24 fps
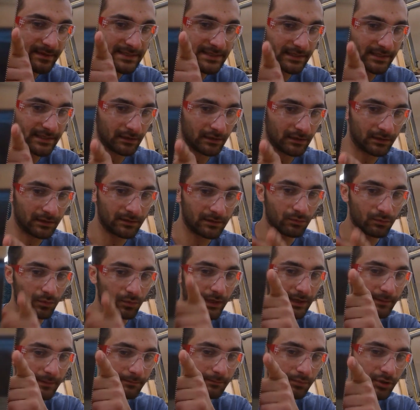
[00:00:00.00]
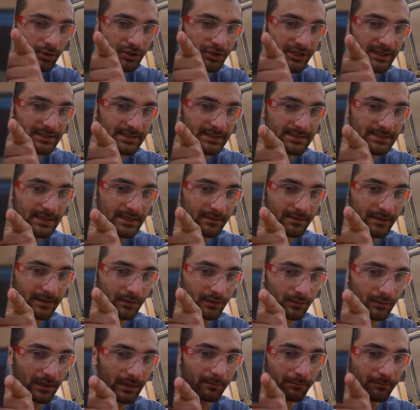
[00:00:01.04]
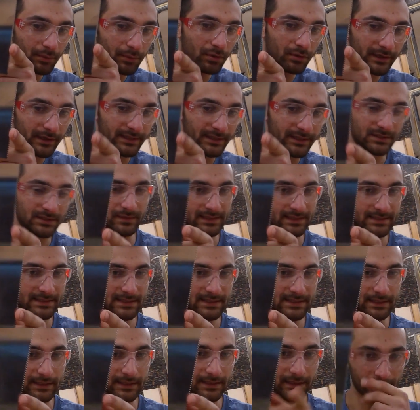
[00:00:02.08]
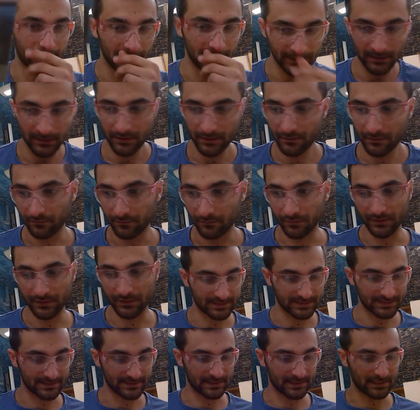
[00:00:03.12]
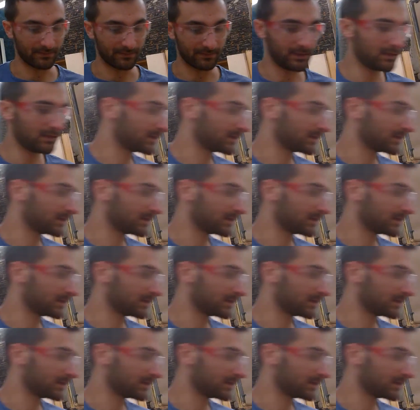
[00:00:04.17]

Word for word: here. When I'm pushing, it does nothing. When I'm pulling is when it's cutting. Versus an American